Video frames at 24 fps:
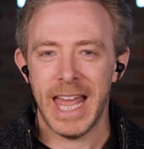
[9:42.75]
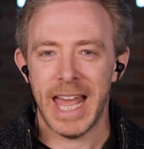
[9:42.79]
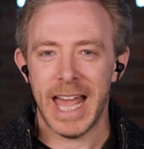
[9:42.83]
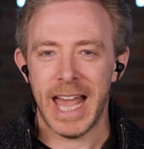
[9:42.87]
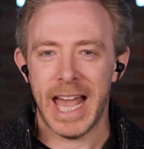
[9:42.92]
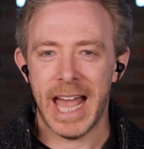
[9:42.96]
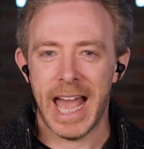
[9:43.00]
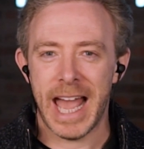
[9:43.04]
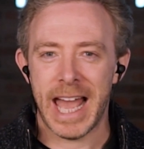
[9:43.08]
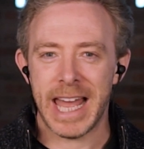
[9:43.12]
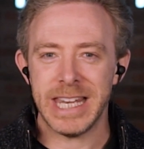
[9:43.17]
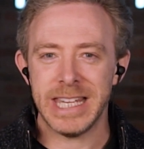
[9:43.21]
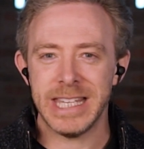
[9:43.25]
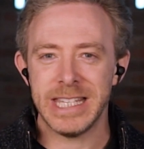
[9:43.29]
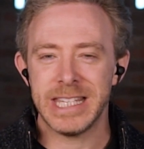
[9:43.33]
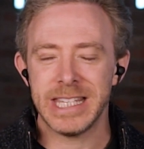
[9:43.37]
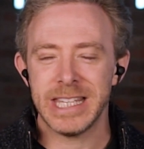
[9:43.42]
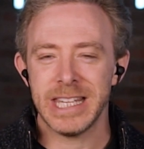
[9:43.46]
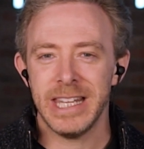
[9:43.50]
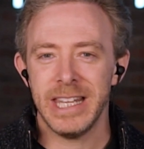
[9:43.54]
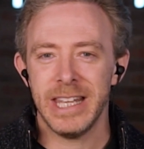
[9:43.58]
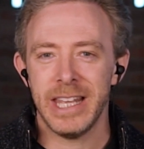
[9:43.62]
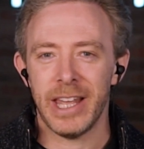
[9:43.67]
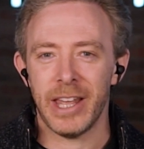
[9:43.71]
And
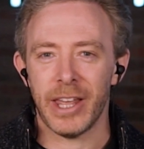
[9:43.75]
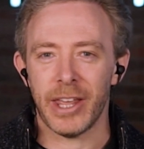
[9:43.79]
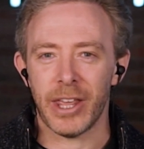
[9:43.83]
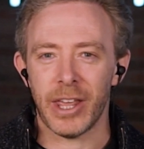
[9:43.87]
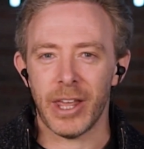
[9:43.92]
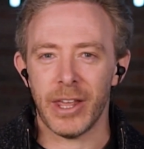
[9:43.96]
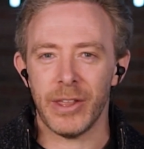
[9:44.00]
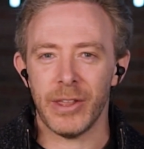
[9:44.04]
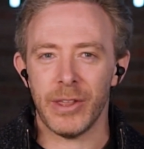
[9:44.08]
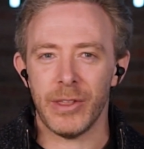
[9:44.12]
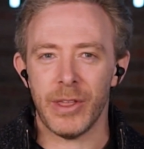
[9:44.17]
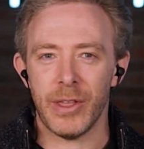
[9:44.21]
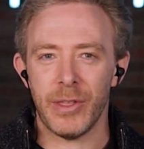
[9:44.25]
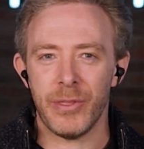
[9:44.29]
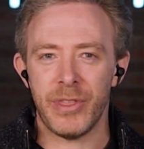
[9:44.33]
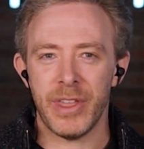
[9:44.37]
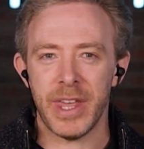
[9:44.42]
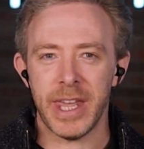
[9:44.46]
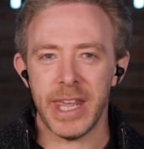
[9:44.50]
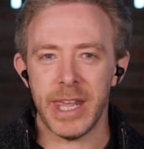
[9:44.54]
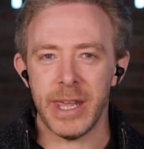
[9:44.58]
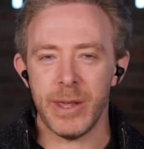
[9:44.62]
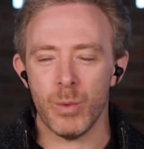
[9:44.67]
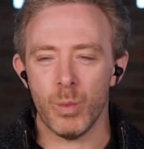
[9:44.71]

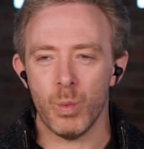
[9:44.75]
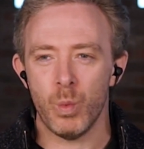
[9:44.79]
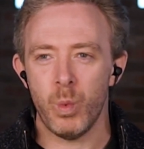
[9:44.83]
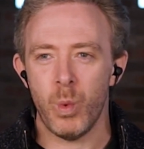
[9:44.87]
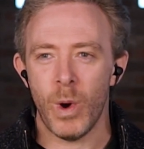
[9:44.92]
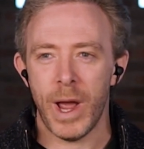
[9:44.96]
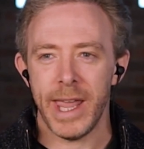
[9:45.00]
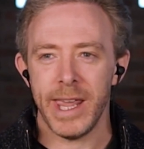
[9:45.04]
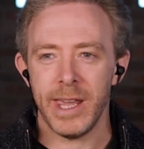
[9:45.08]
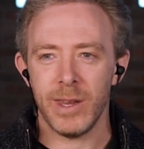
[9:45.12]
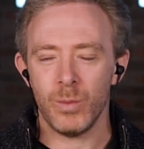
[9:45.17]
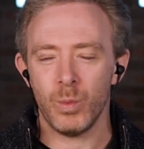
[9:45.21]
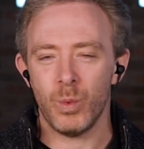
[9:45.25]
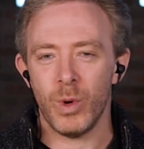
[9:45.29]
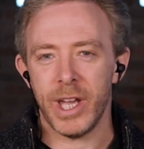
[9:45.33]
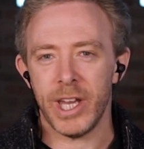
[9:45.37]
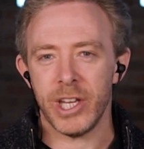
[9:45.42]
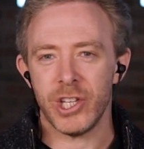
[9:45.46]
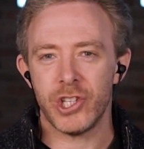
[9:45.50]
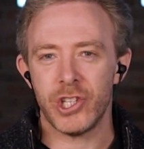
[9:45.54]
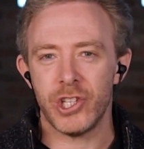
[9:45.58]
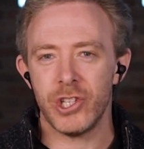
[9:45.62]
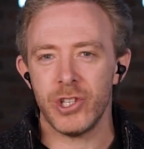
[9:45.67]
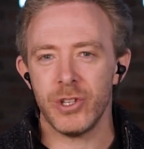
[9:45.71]
the way in
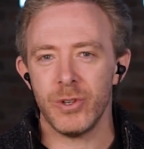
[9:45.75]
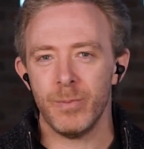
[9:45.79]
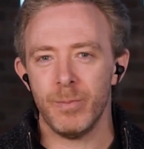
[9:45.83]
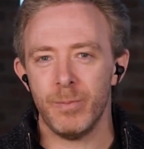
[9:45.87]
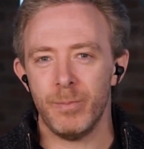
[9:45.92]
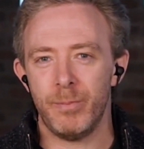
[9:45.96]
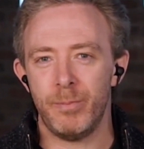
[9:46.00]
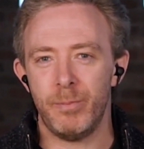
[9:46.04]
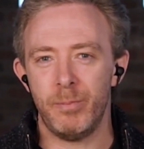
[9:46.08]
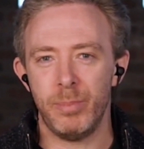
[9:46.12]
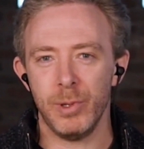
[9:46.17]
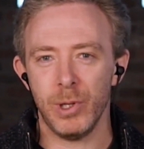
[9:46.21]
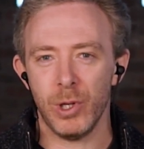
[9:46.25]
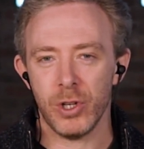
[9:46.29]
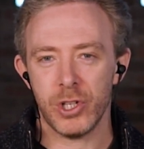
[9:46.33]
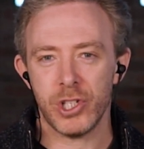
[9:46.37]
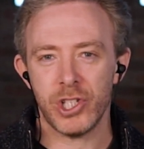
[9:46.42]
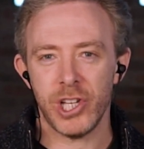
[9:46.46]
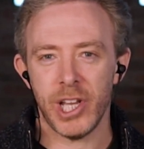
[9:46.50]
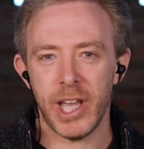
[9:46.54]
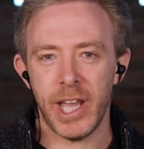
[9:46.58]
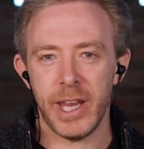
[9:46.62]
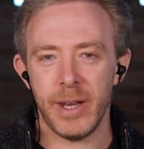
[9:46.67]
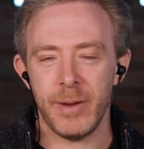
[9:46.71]
which
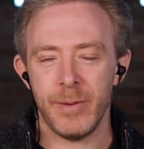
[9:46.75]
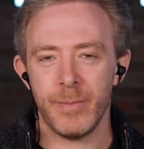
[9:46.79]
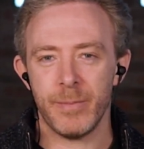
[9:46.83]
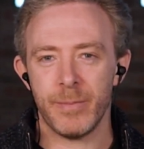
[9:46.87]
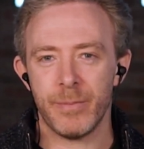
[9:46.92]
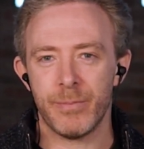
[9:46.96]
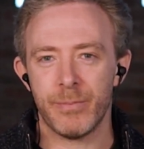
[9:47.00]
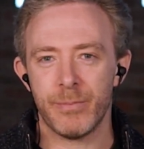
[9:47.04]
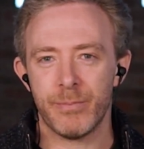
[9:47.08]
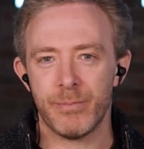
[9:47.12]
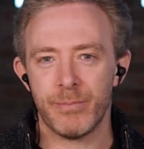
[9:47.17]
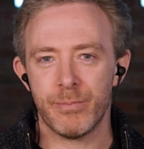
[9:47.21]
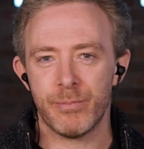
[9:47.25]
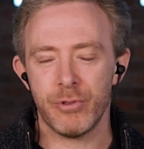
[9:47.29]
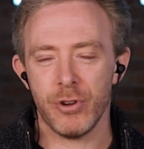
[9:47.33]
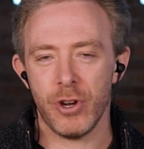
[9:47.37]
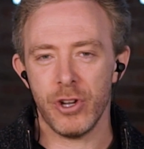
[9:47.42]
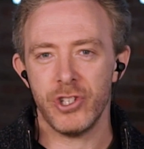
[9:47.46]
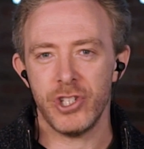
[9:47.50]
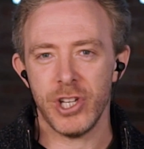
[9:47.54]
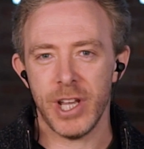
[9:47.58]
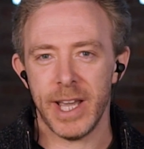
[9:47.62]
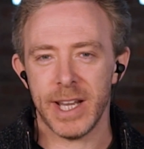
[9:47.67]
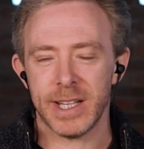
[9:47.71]
blockchain
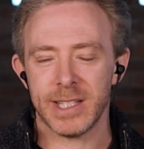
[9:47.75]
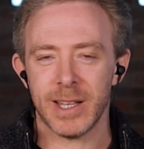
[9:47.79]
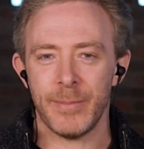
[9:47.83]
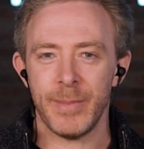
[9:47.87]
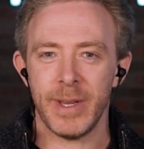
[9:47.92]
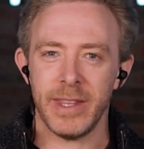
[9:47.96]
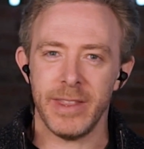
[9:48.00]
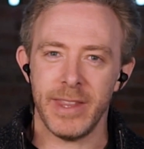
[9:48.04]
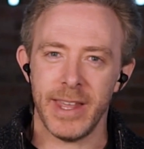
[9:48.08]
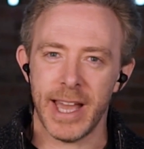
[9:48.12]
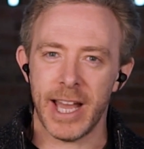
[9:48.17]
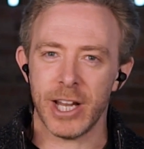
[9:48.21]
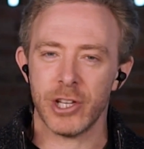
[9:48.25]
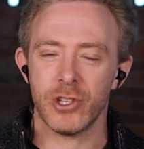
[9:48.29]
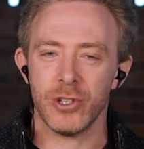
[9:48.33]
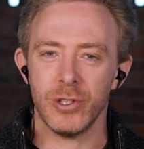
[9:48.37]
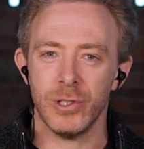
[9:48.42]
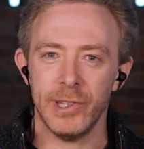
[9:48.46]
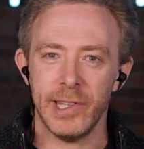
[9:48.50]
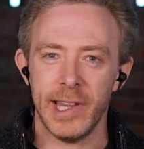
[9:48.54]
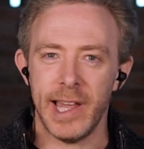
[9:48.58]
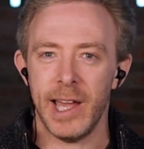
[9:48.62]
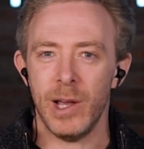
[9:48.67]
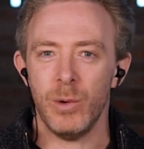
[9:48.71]
projects, the
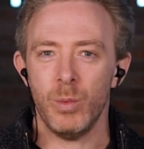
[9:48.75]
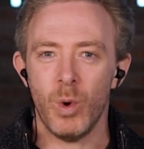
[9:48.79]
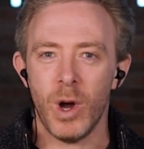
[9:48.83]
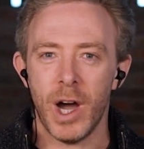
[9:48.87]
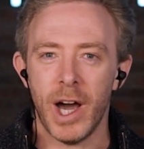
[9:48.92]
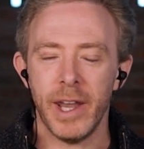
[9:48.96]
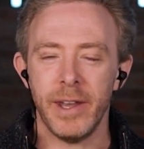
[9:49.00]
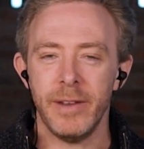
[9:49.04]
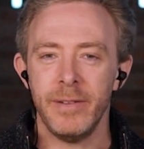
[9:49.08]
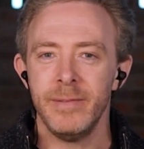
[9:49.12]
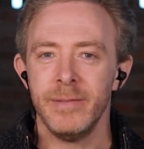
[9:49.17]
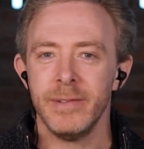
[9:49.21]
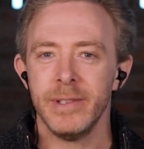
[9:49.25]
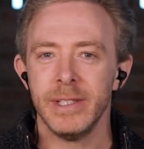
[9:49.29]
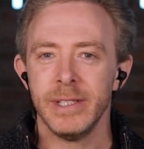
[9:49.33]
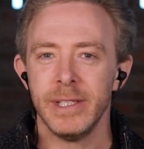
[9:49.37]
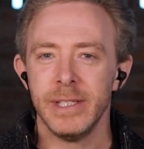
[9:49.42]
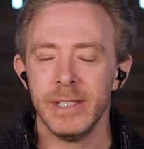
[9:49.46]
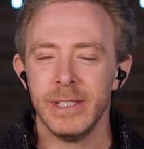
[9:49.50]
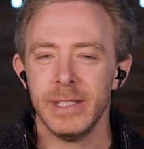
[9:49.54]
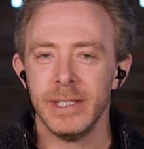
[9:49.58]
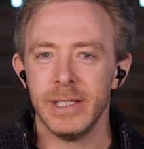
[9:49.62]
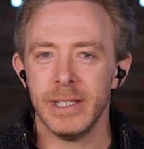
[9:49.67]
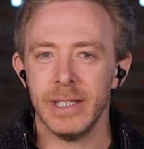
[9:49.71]
actual layer one
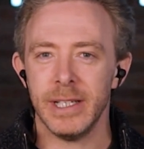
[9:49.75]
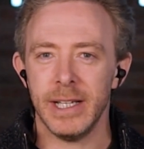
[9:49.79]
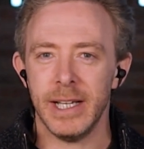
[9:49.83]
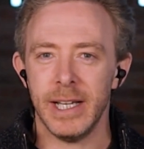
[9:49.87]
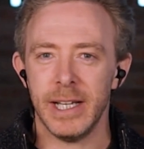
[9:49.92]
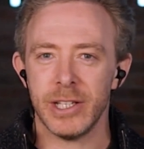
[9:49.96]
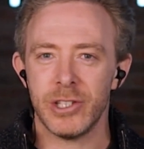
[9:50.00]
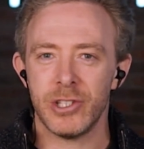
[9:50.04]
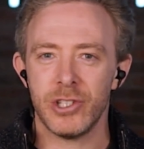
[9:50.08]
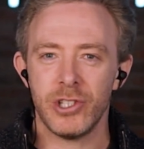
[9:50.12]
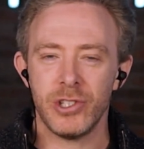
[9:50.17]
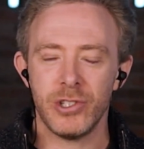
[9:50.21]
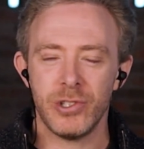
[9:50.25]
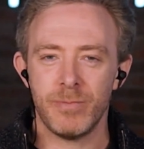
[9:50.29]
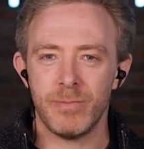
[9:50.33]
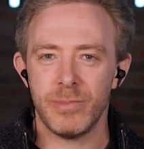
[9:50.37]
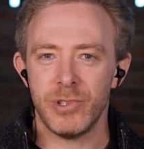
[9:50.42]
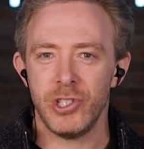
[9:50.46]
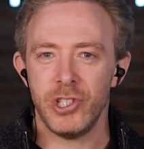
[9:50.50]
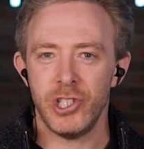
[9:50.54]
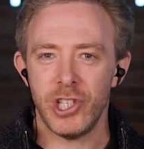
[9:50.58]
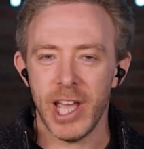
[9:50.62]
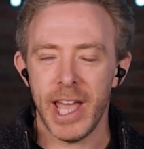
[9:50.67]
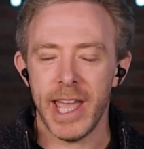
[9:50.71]

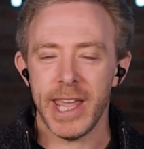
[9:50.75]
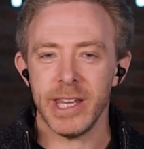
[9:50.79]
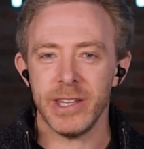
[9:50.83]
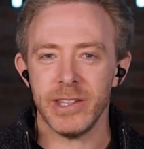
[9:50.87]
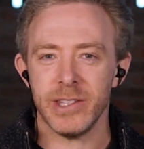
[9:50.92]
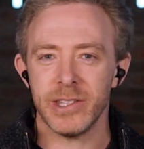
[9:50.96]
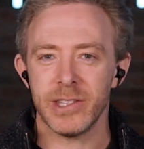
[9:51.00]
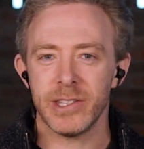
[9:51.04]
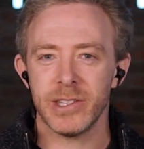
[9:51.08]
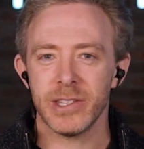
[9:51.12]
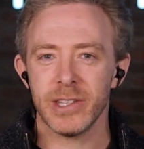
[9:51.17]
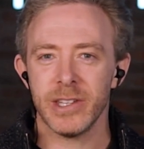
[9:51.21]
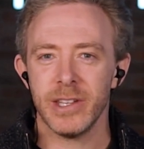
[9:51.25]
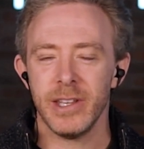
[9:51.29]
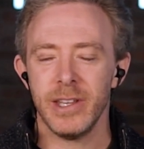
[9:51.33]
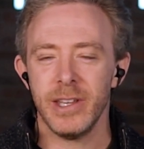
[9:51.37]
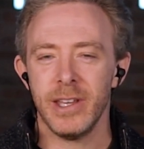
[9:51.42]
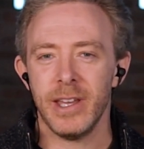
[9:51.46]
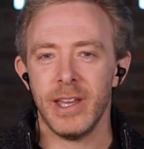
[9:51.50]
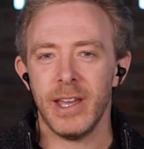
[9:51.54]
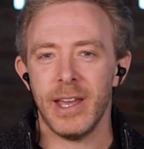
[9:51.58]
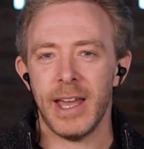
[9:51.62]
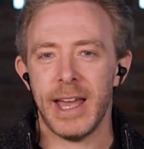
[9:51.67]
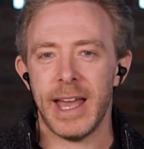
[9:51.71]
chains
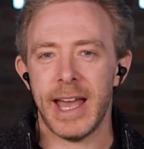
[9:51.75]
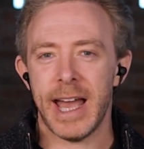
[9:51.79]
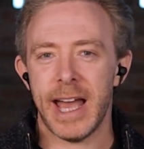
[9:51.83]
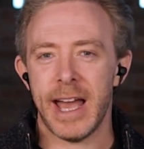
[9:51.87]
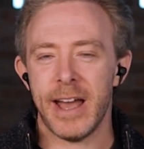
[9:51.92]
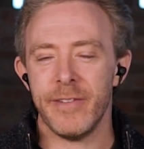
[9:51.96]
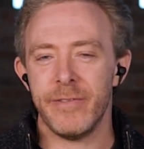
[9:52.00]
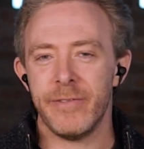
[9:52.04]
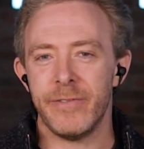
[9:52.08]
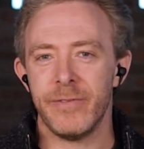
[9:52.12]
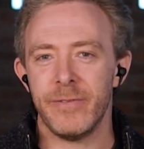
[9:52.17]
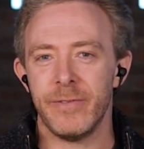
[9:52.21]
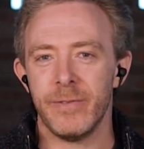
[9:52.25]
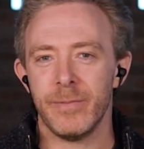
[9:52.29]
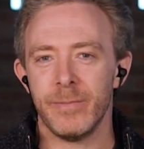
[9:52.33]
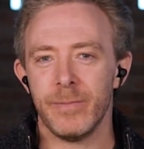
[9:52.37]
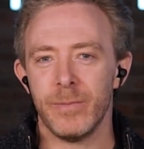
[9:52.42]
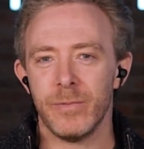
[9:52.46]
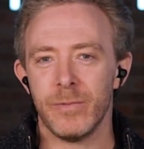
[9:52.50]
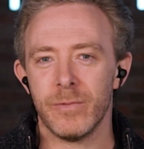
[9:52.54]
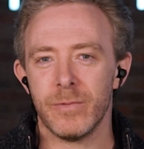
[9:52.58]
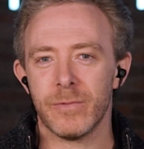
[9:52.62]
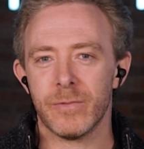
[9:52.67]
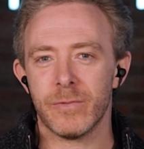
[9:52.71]
have
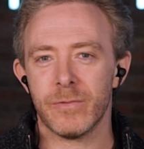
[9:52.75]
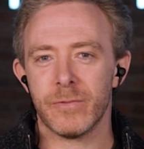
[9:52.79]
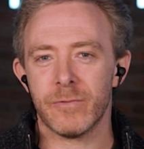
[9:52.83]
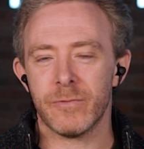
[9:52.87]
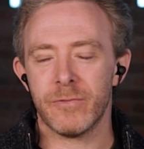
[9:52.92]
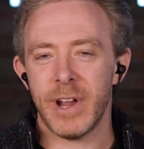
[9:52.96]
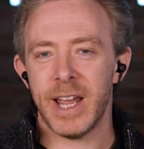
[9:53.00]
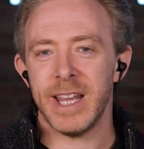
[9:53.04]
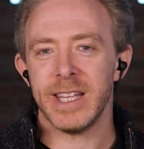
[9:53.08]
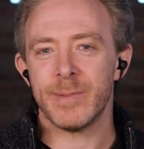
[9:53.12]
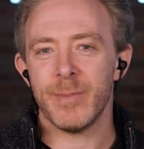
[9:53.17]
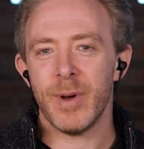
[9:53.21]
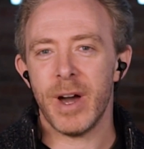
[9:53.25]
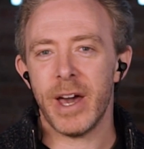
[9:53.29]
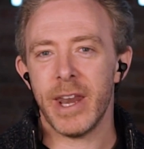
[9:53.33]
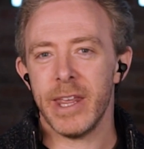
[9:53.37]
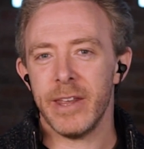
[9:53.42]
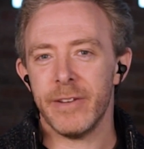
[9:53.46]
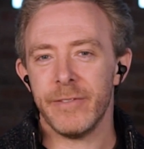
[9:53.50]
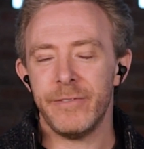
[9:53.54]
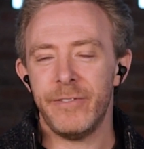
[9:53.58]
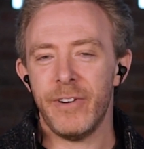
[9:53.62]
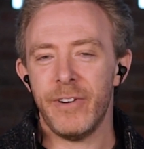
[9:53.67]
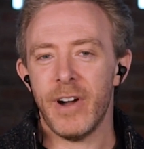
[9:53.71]
raised money
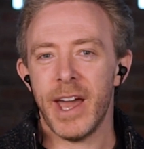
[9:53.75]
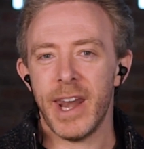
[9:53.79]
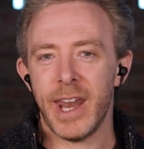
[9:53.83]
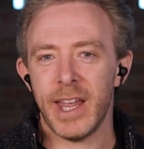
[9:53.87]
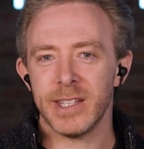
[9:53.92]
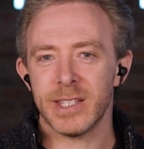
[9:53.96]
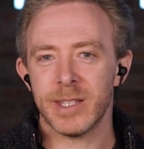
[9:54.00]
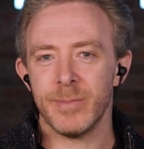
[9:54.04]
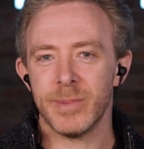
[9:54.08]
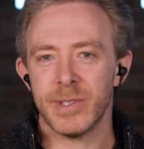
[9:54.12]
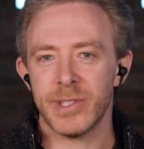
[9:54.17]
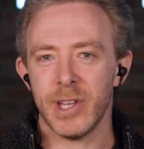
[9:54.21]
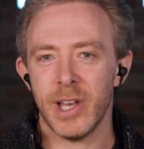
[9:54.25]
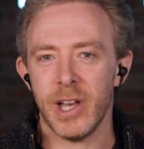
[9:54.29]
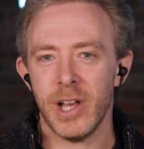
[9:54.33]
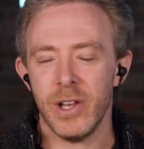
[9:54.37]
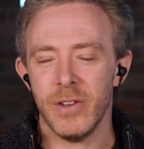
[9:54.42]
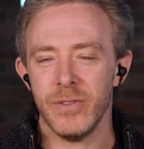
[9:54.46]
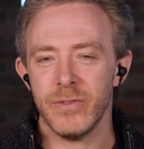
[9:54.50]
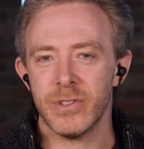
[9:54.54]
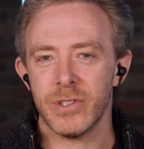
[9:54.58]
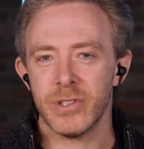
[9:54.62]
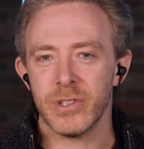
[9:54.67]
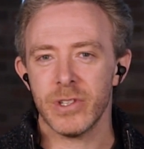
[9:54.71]
and financed
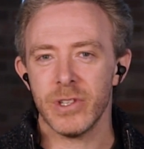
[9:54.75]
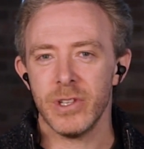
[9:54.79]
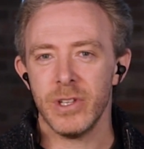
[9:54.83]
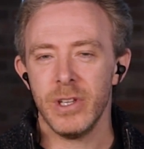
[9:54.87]
themselves,